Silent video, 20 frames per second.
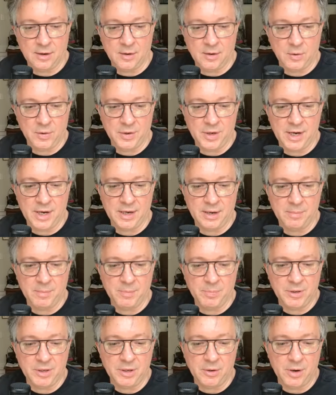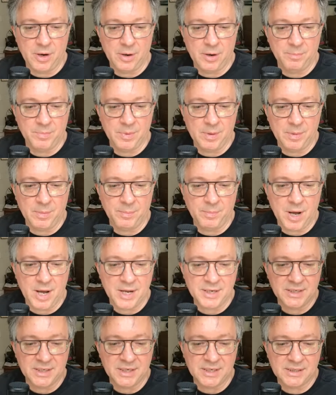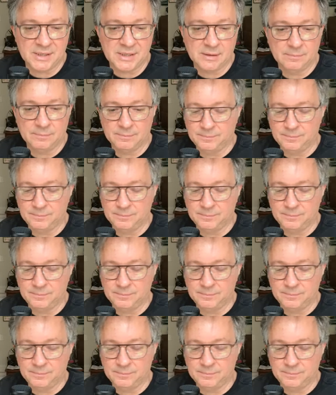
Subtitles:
Hold on, I'm putting you on. I'm going to pause this.